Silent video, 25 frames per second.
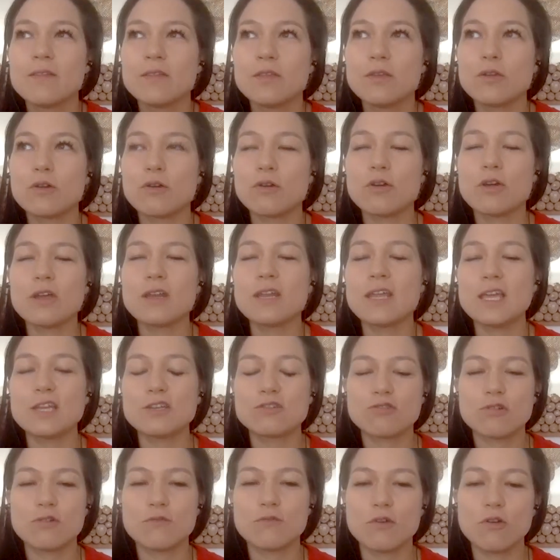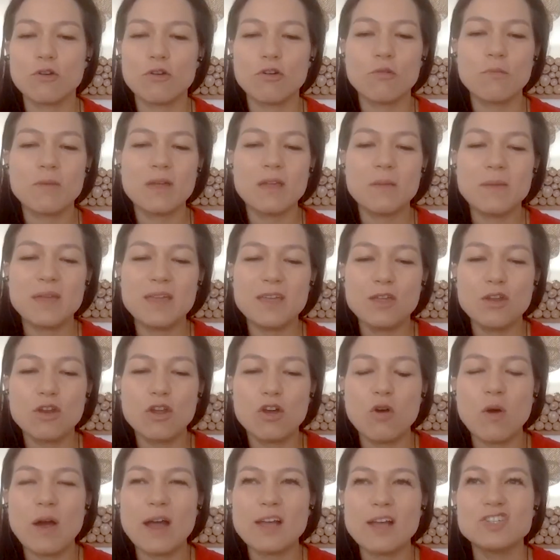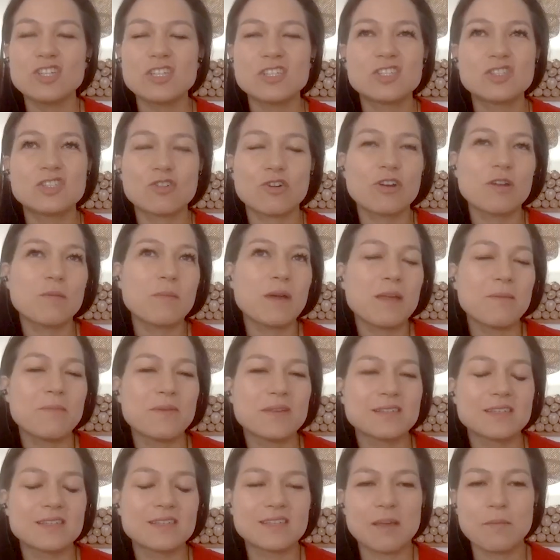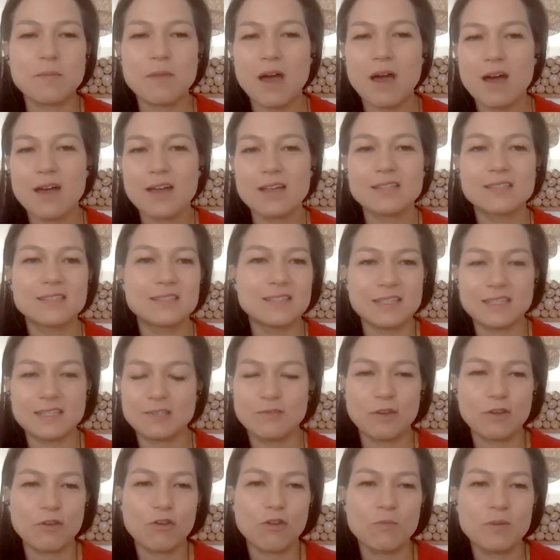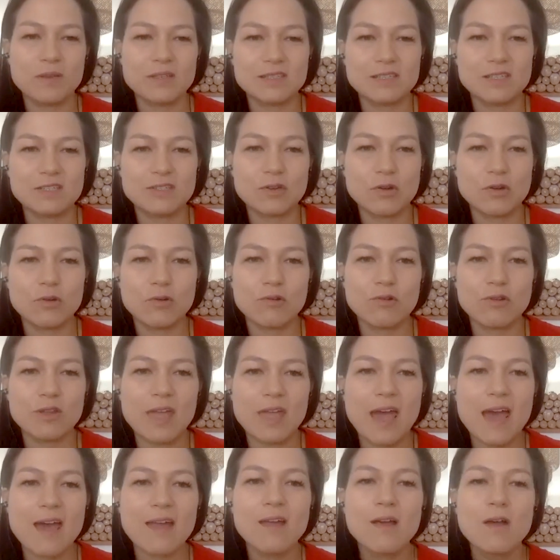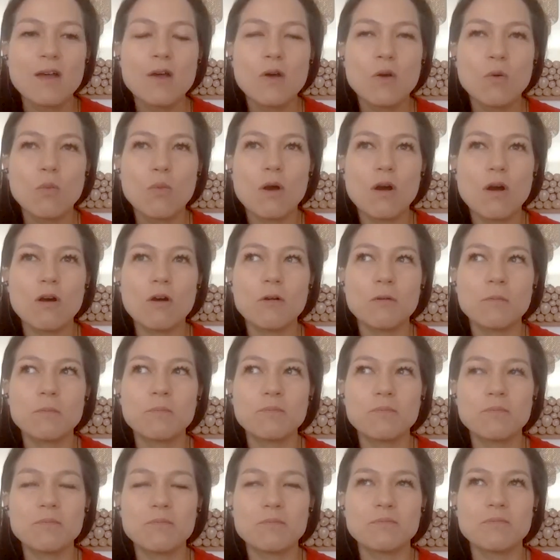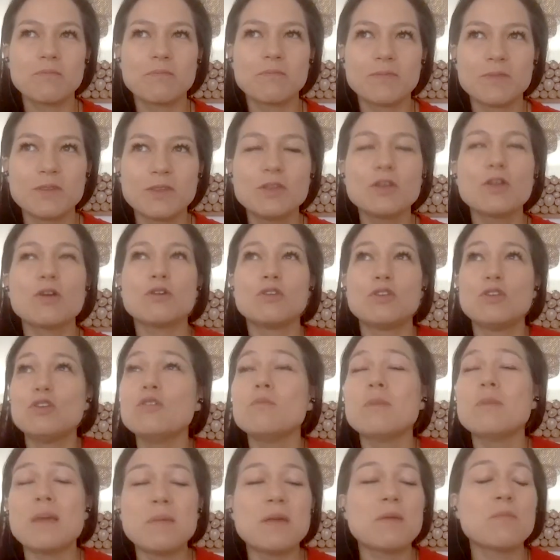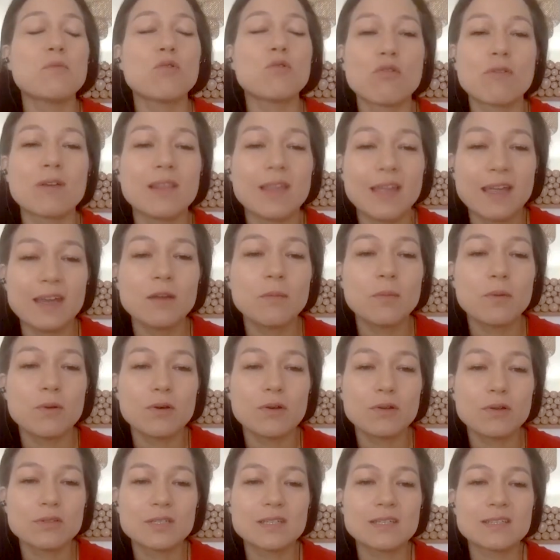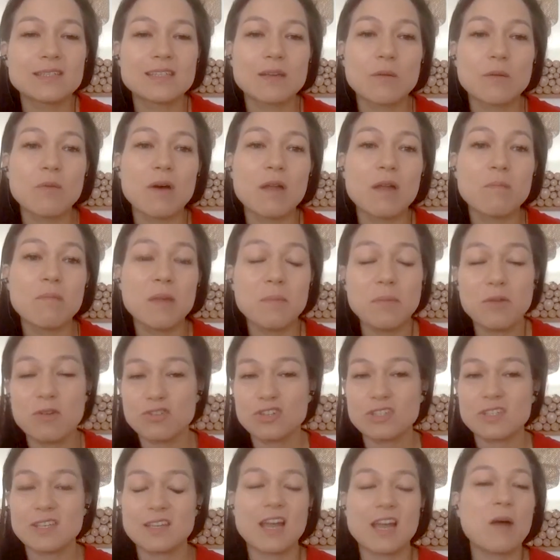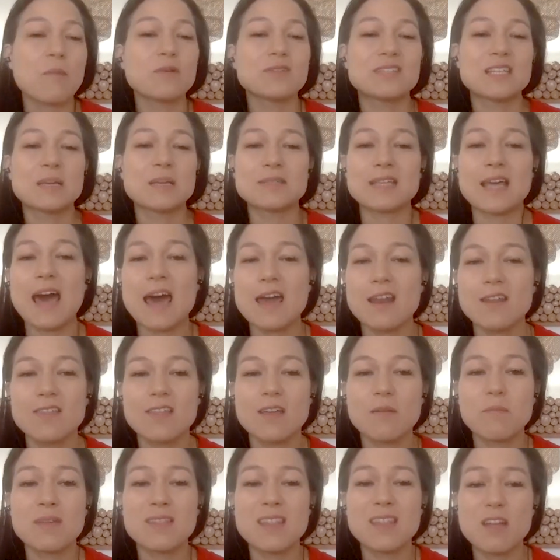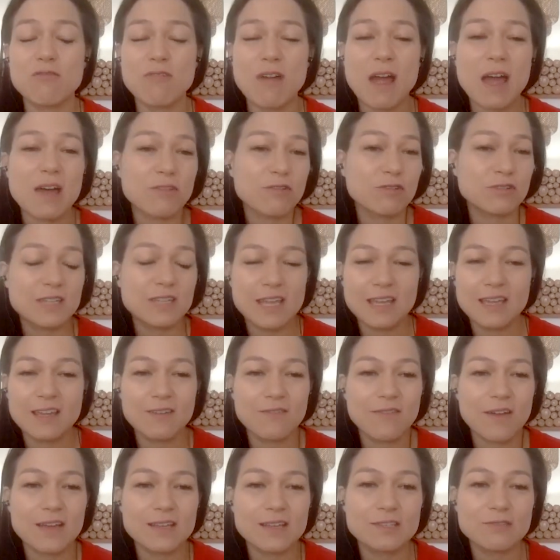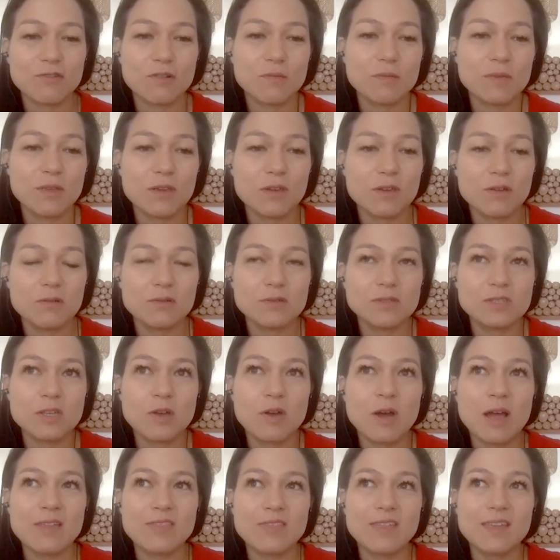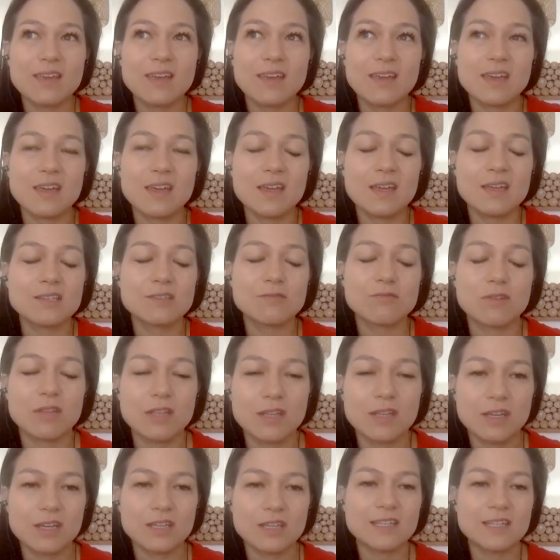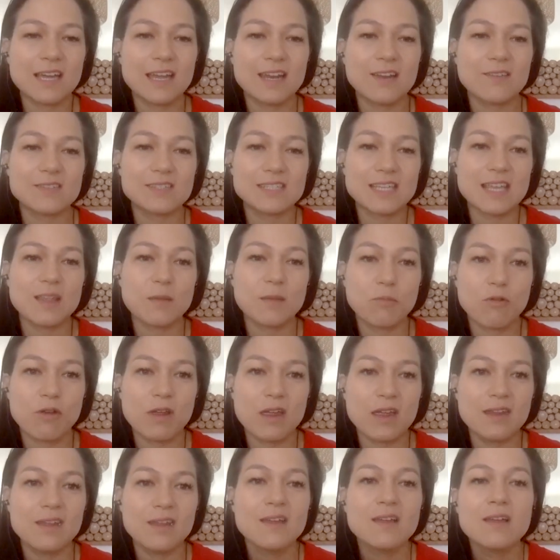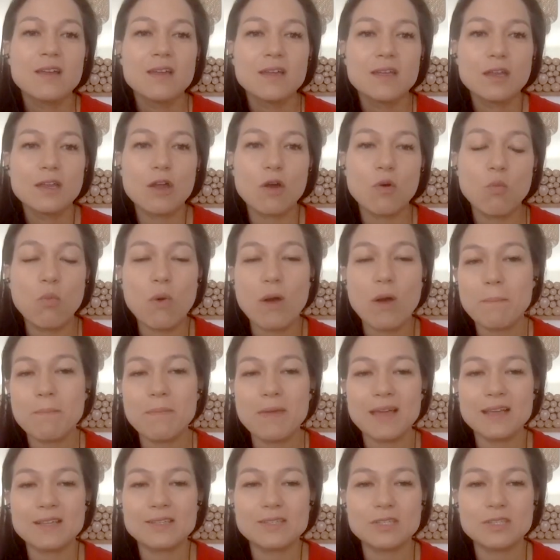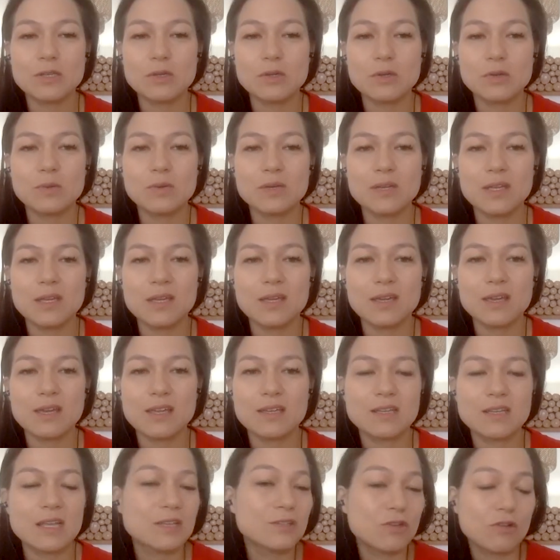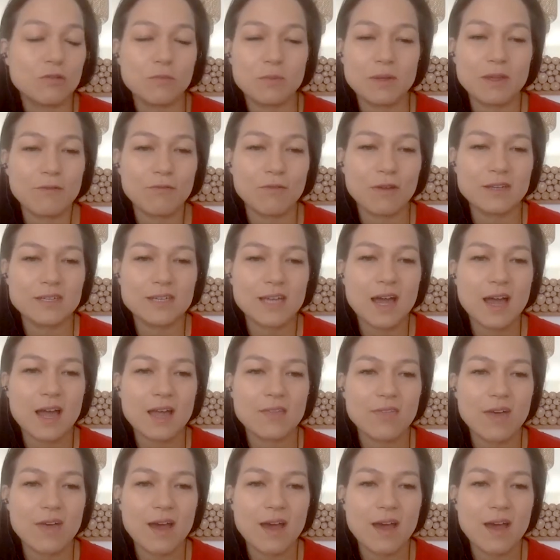you're an introvert, or maybe, you know, I just started my business. I'm not a six-figure business owner yet. Well, you know, you may be more relatable to someone. Maybe you're just a couple steps ahead of them, and they rather take advice from you. So I think it is really good to kind of celebrate, you know, what makes you unique, and, and don't be afraid to hide